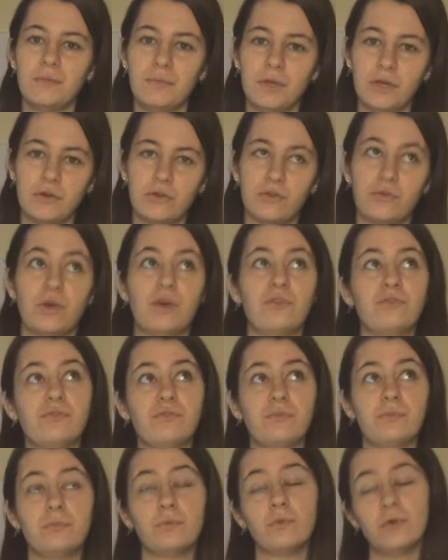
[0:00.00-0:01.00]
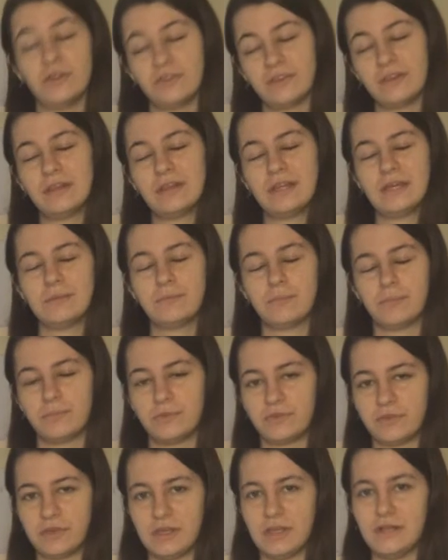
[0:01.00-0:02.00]
because I've recently
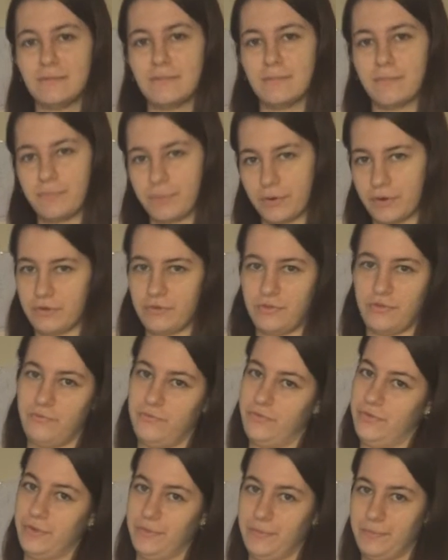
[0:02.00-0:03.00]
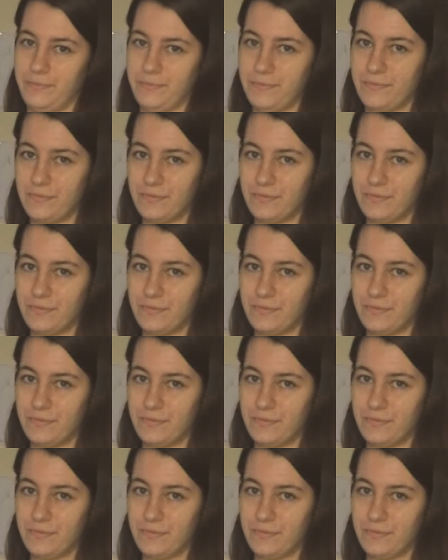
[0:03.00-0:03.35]
seen both of them.